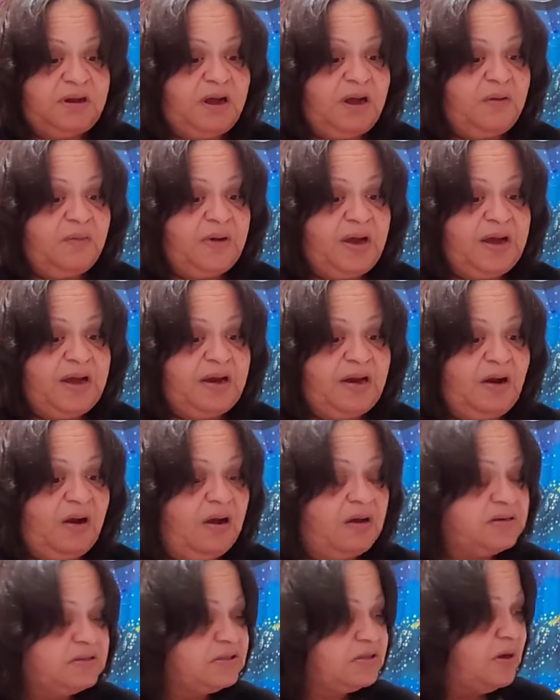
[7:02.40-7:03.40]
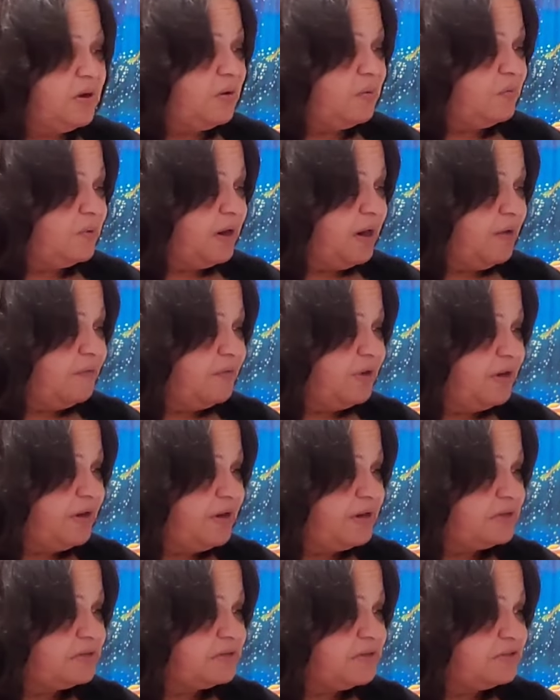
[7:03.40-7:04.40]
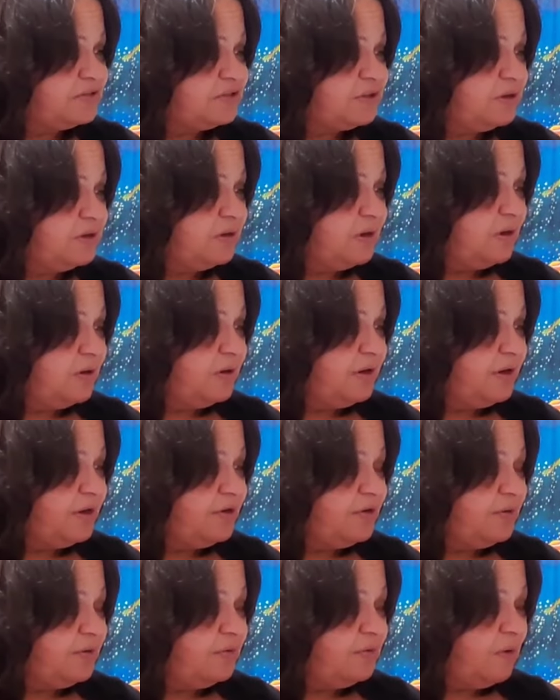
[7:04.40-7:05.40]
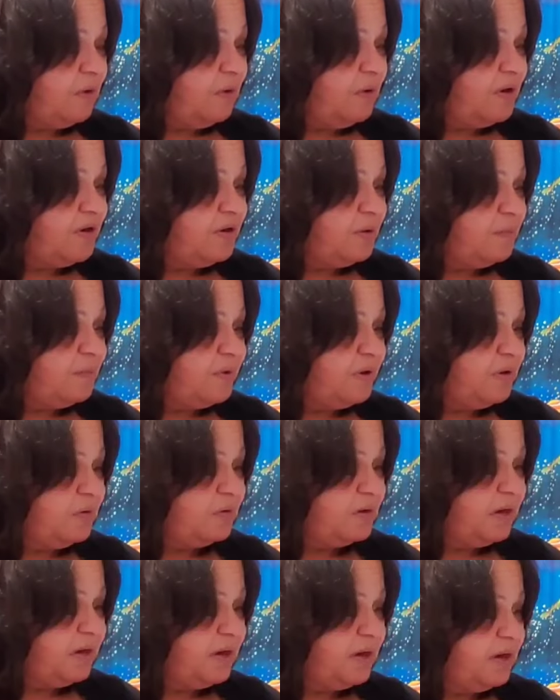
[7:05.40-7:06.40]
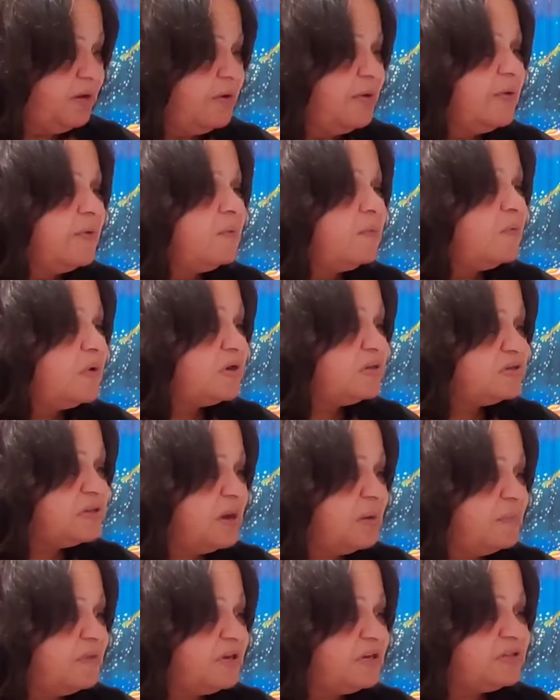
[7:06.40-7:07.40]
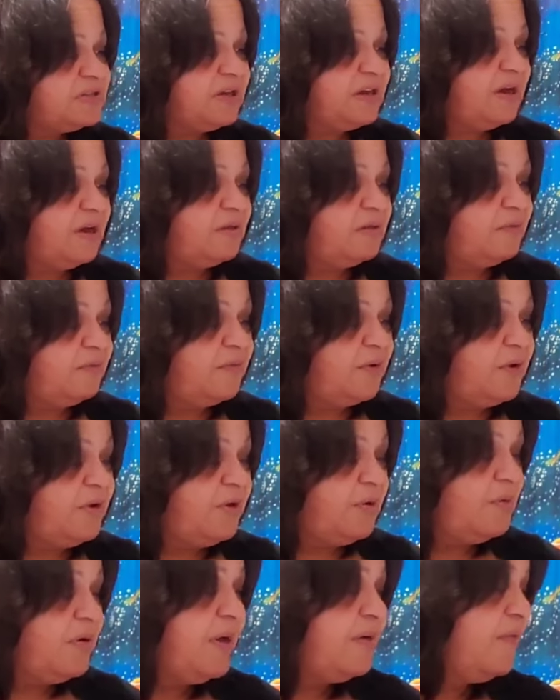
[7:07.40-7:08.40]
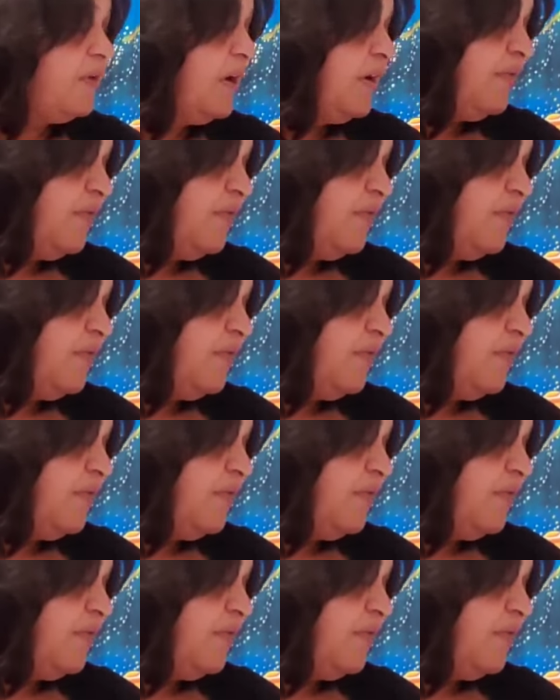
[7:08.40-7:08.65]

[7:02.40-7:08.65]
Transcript: All right. Also, whatever it is that you're learning, you're growing, you're building, what's coming together for you, even